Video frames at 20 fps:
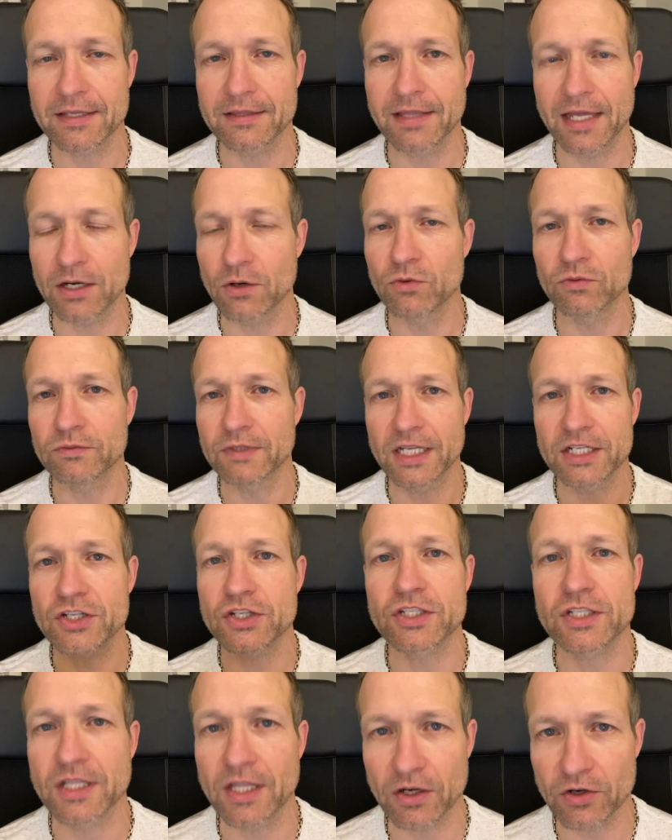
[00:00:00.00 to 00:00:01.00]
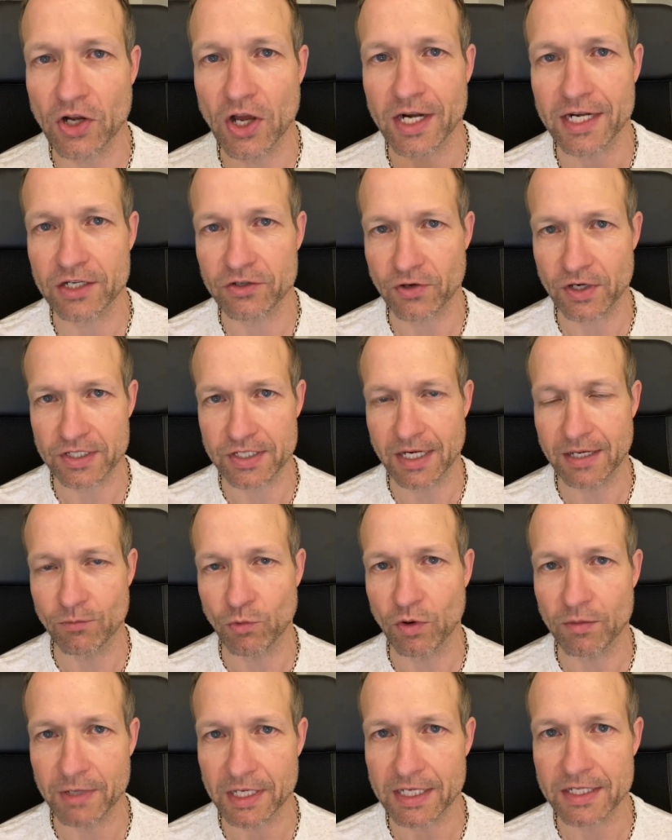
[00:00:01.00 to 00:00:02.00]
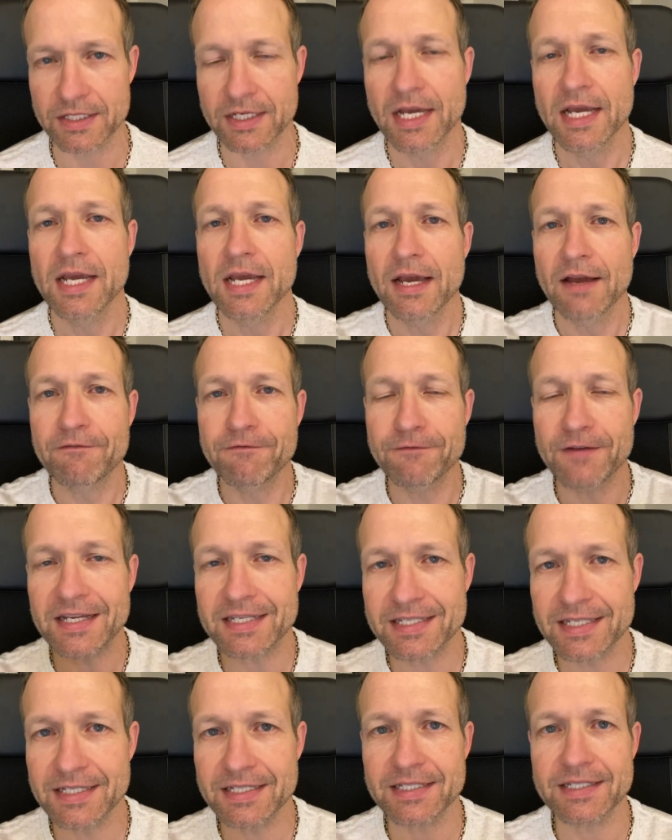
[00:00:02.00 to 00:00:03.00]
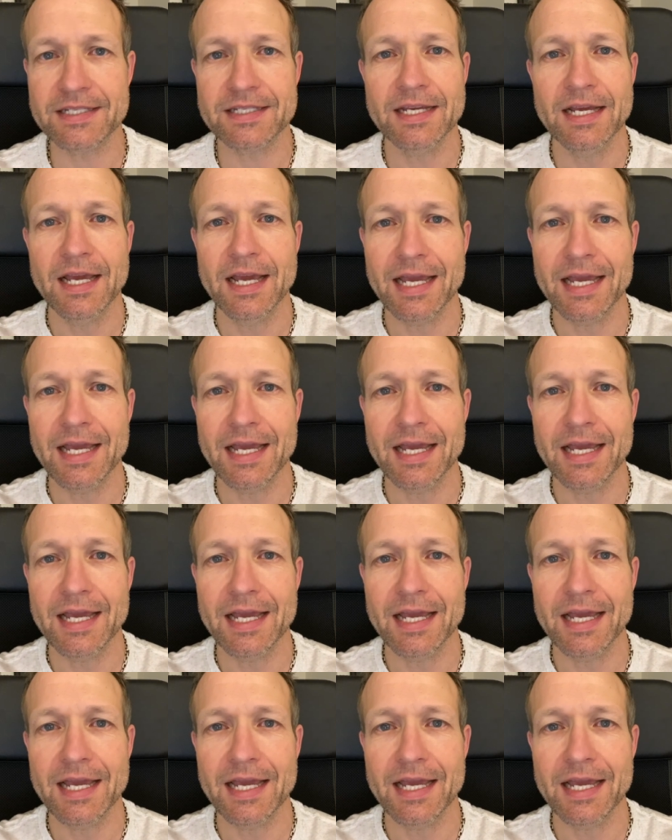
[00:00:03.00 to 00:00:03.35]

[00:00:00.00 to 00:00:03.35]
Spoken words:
They're not interested anymore because fixes